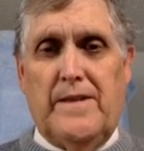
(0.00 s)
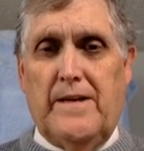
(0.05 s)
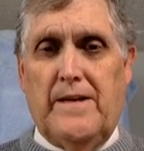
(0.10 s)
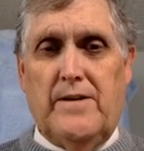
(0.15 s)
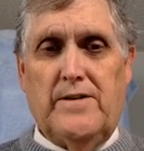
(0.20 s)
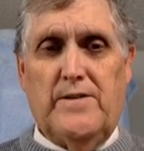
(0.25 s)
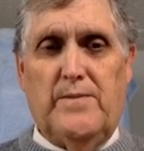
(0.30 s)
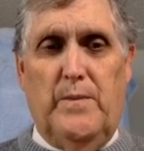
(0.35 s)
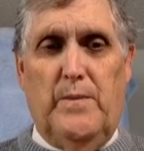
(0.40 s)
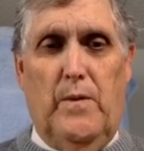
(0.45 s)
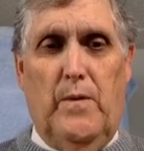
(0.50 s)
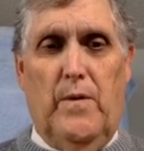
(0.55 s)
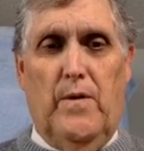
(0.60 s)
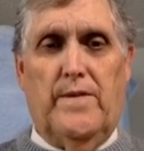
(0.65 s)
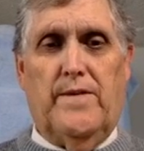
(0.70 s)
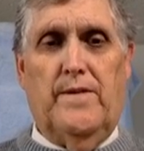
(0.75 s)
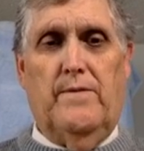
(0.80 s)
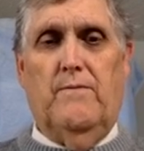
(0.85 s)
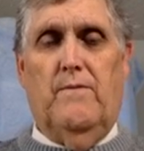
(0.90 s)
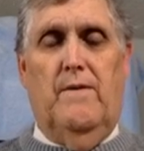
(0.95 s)
there's more
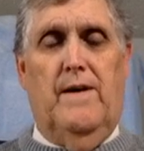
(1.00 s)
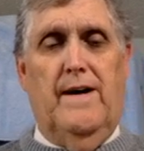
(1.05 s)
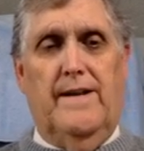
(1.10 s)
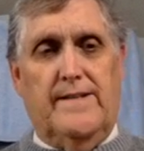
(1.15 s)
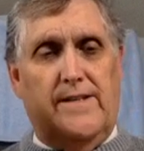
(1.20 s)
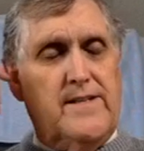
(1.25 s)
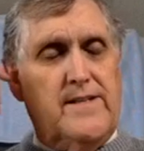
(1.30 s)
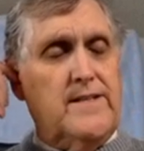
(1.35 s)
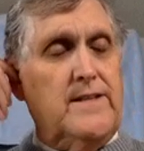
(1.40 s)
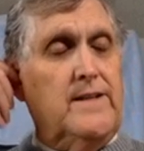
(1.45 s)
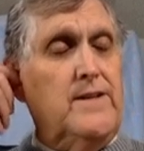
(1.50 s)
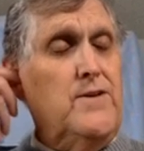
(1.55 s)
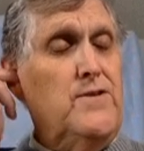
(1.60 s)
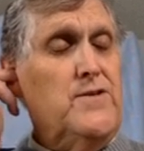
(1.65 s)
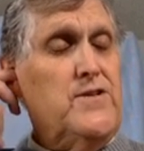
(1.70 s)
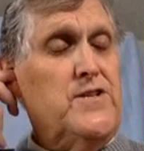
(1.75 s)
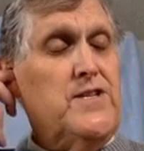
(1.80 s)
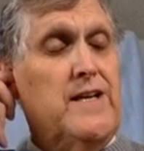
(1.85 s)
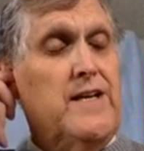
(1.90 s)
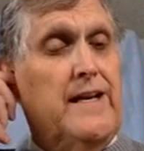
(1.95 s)
than one
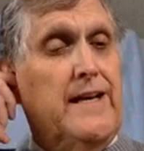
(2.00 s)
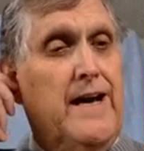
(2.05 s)
solution?